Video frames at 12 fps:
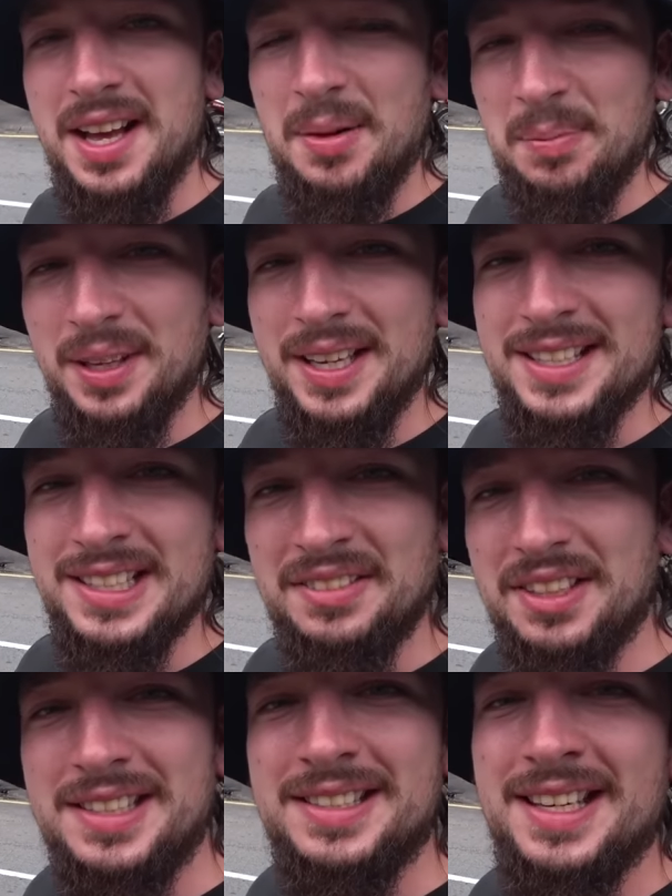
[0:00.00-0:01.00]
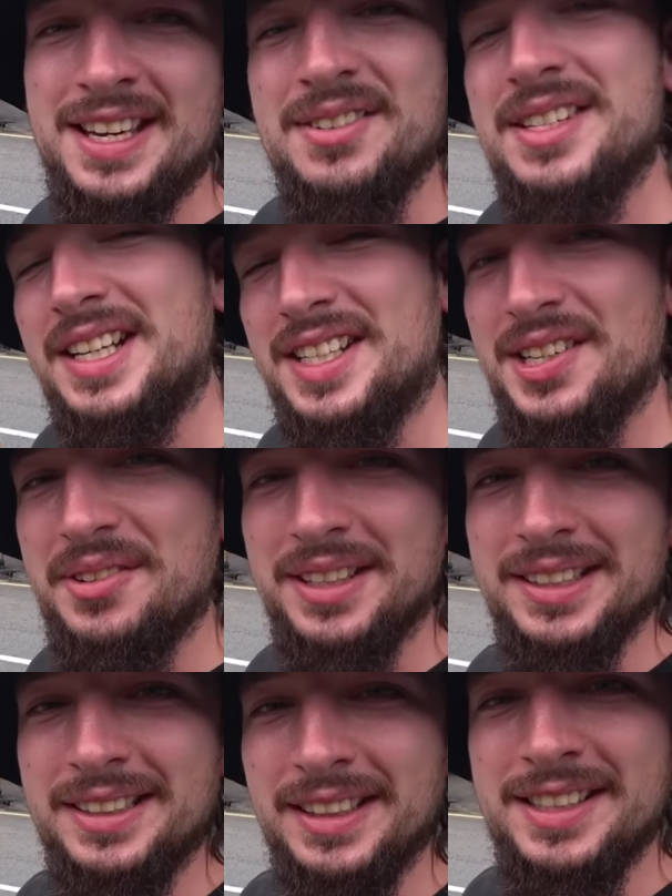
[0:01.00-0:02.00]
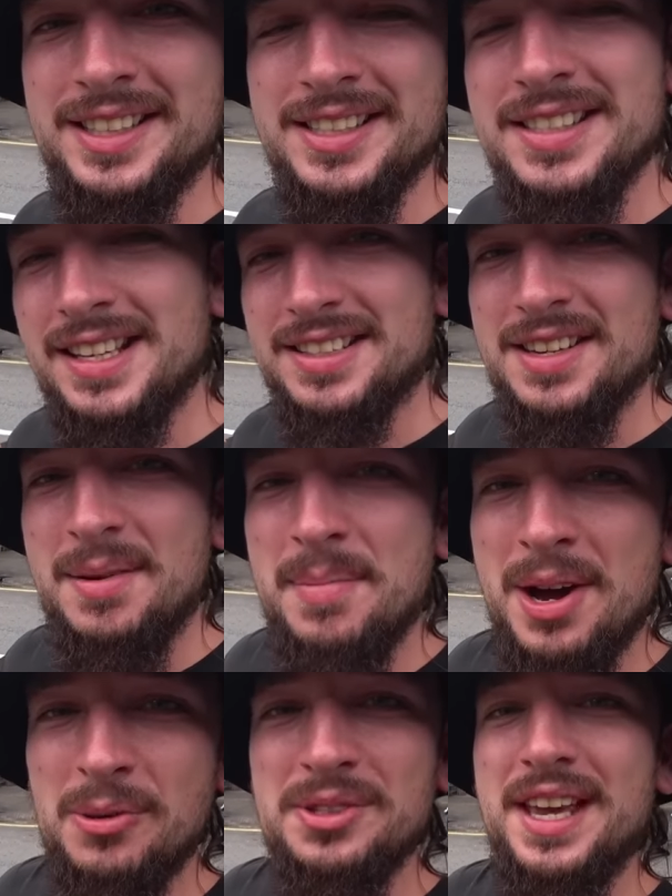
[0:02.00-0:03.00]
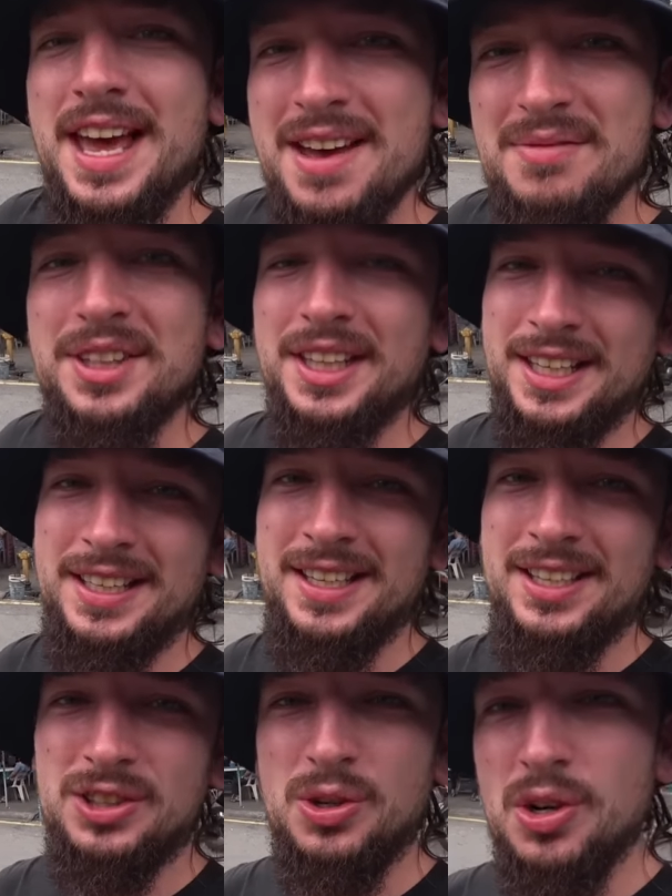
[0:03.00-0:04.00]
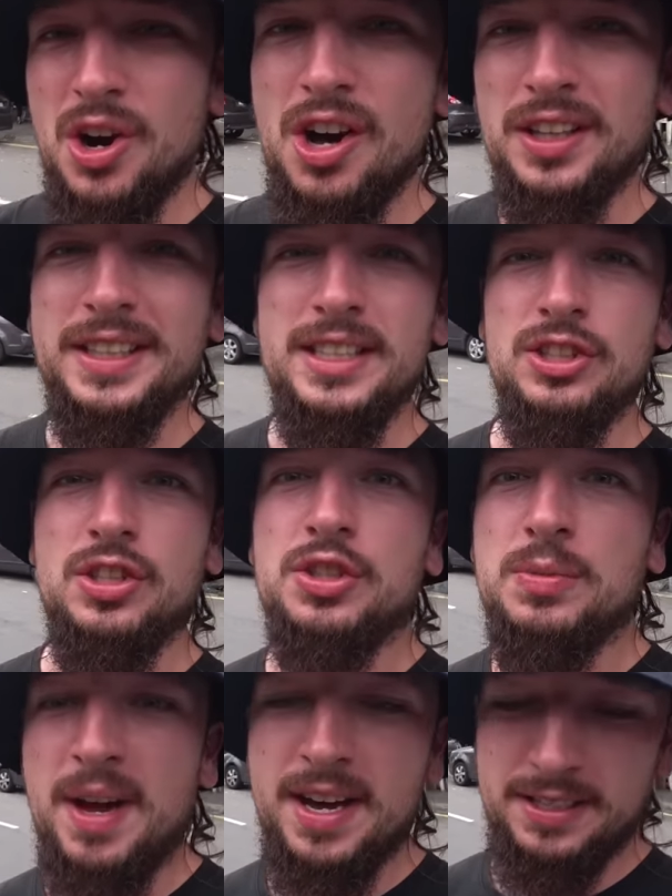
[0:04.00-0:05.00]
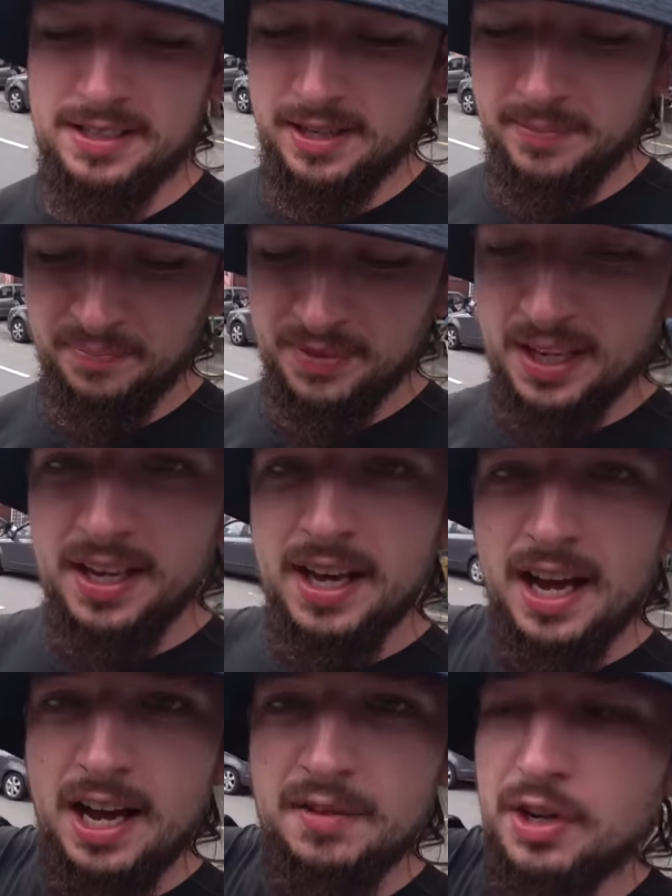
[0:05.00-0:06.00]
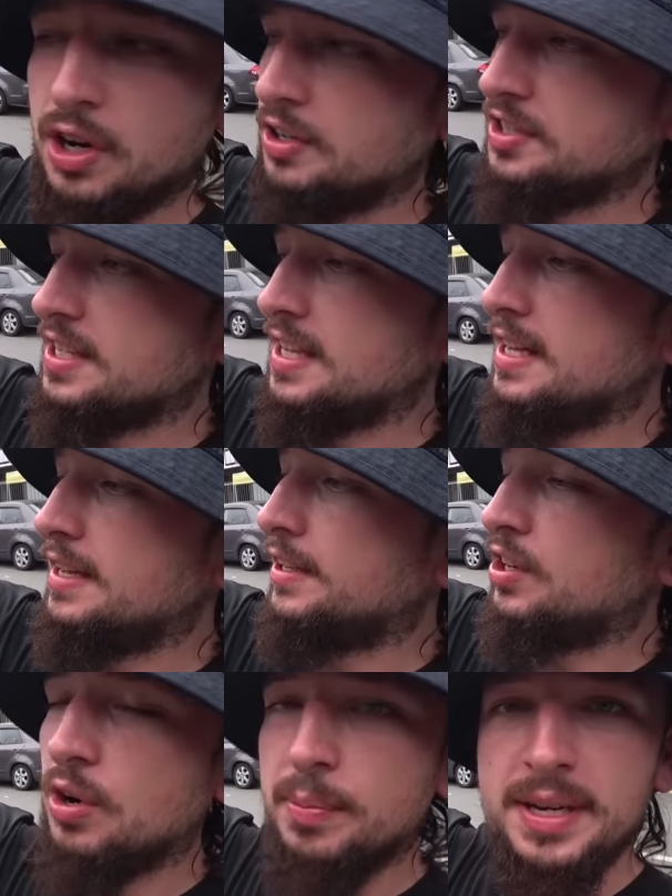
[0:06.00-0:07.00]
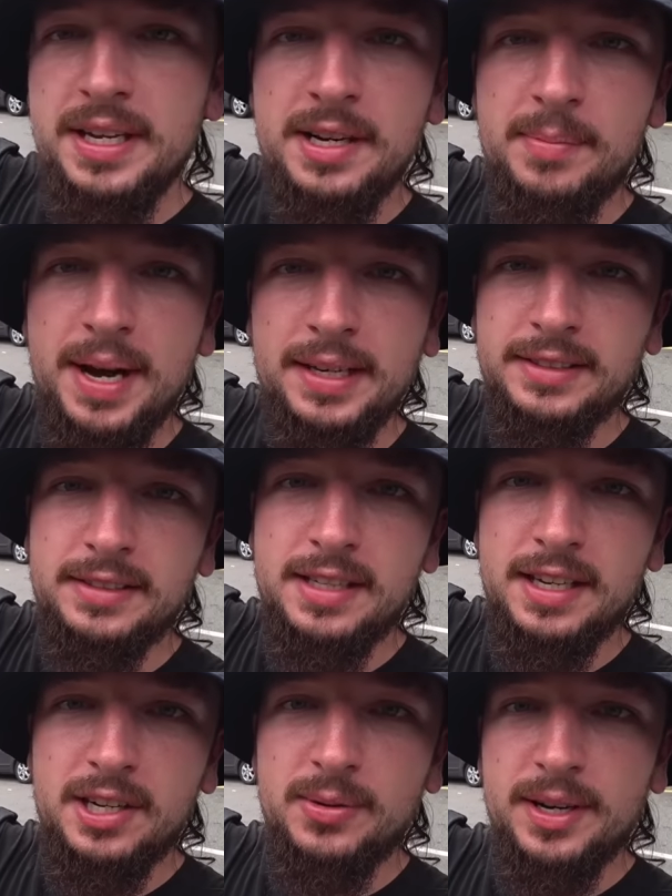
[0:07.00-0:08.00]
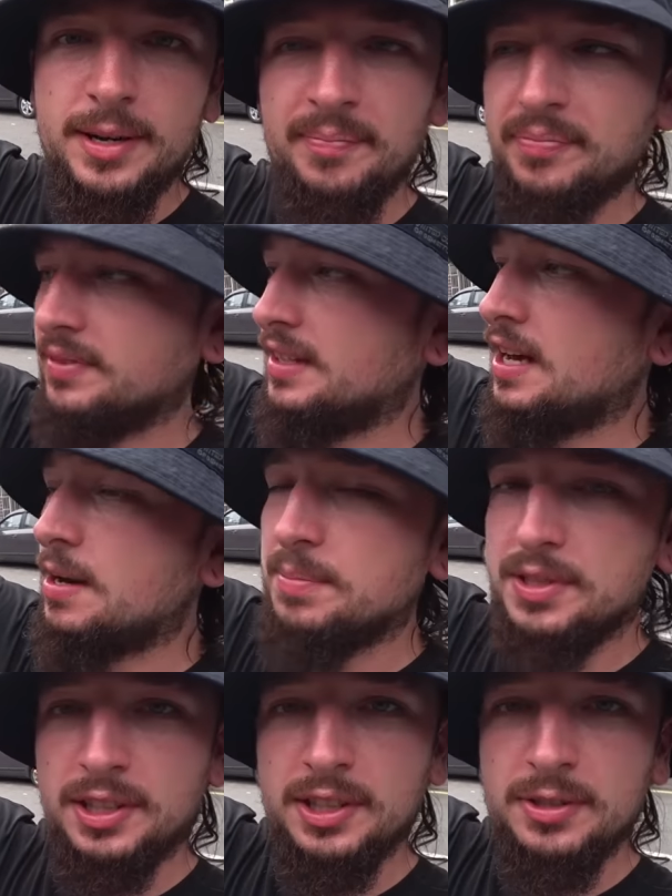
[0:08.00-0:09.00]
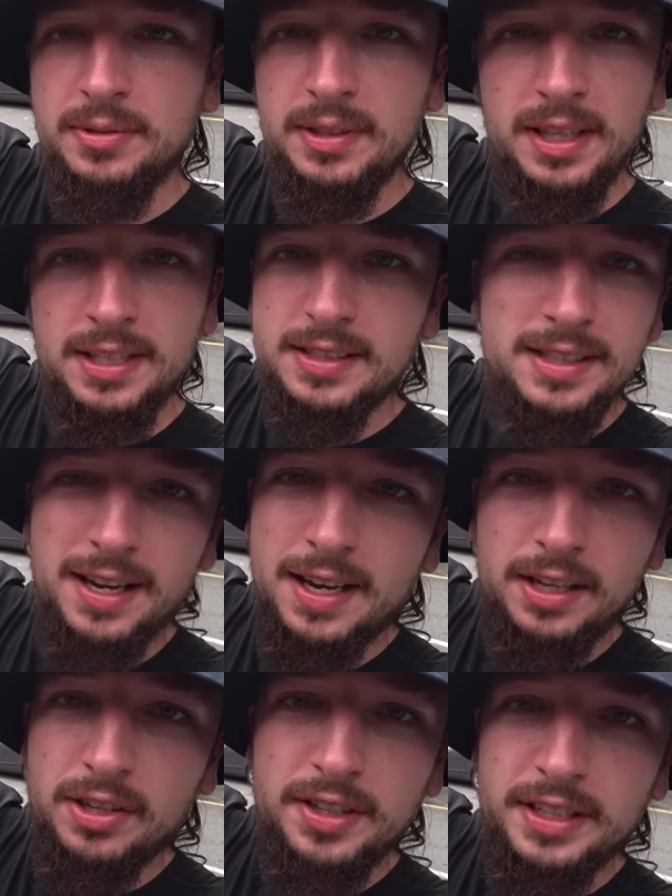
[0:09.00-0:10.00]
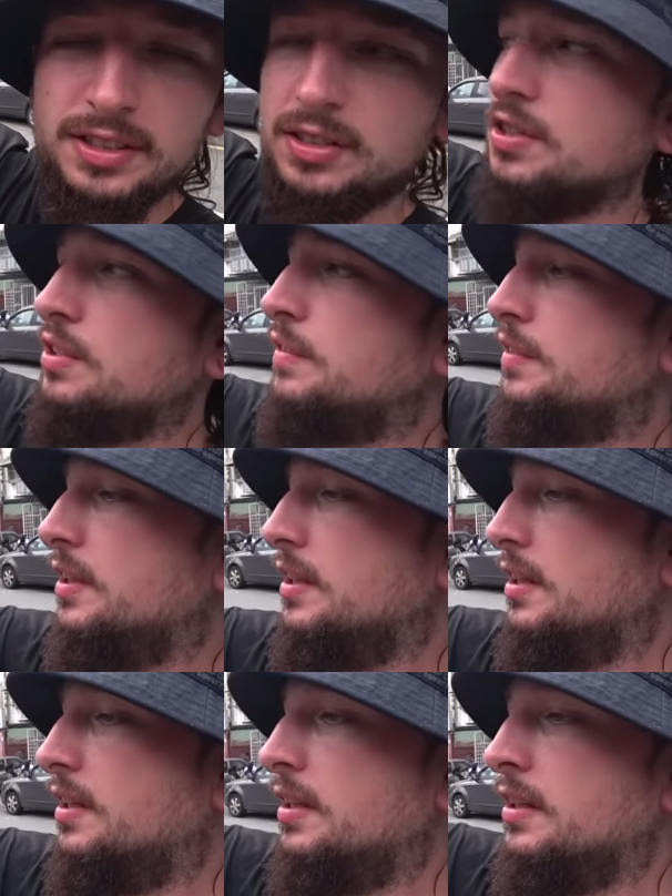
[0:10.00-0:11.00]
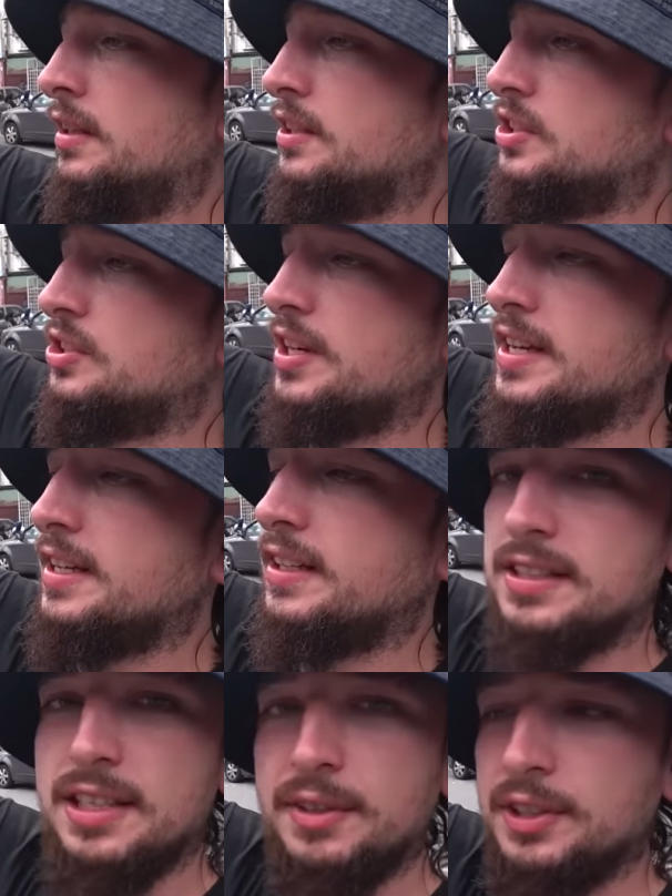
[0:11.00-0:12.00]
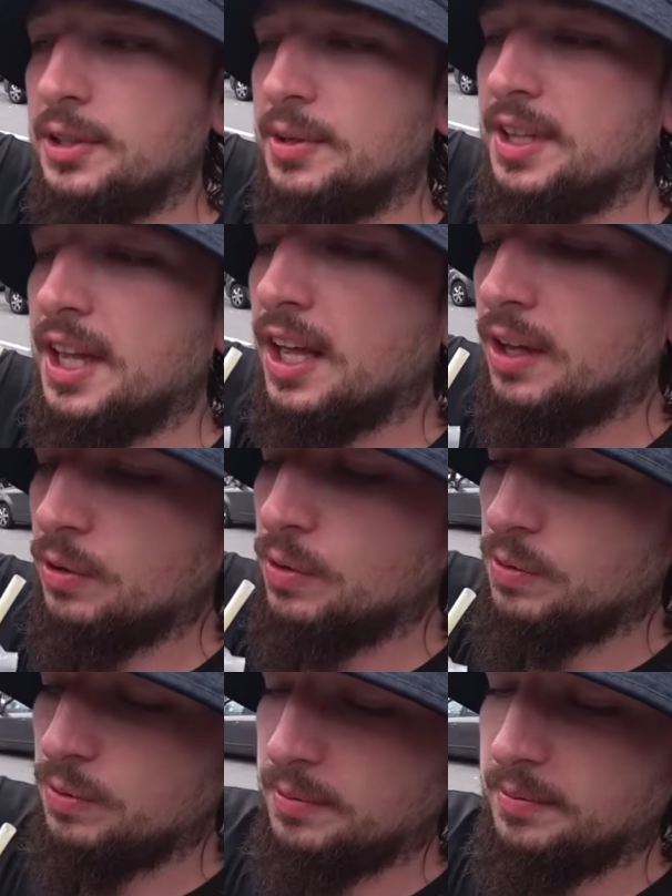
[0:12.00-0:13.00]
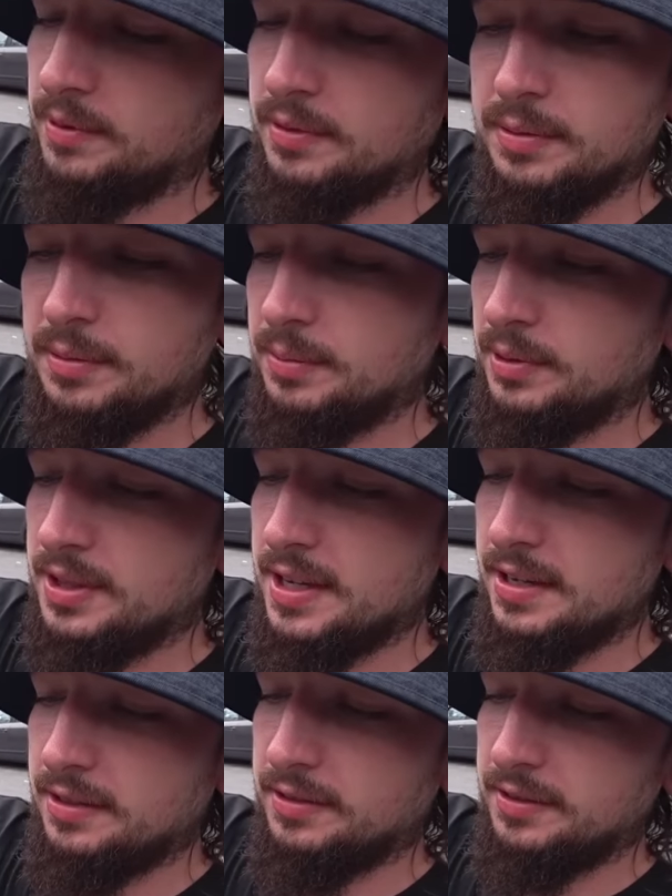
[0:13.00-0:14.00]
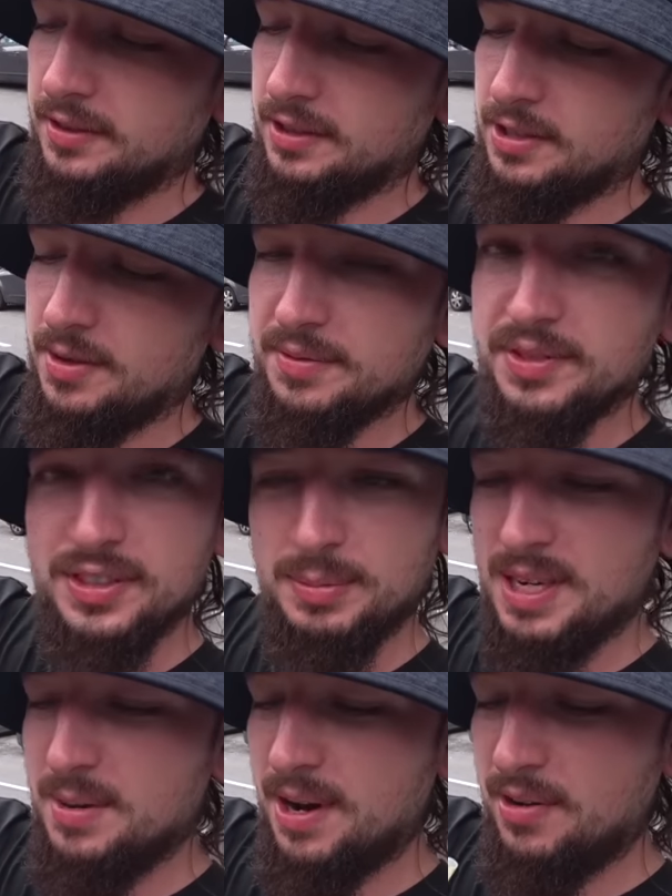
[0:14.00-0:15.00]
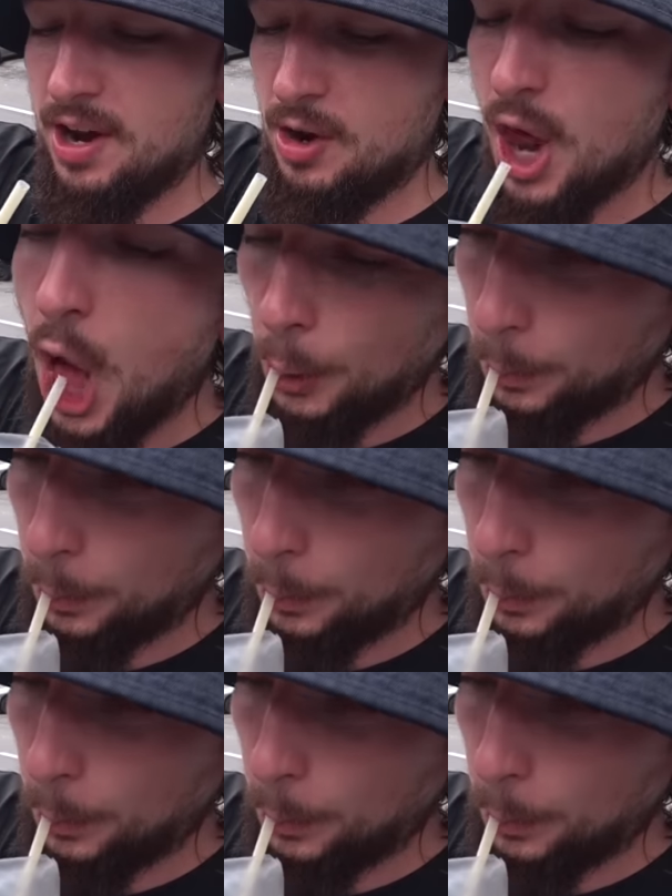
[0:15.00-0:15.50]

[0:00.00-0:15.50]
That place, I've got to say, it was actually really delicious. That sambal was heavenly. So garlicky, so spicy. I've got a copy and a bag to take away. Absolute classic, iconic stuff. Let's try it. Let's have a do on that. Oh, bloody hell! Go on, spin it back round.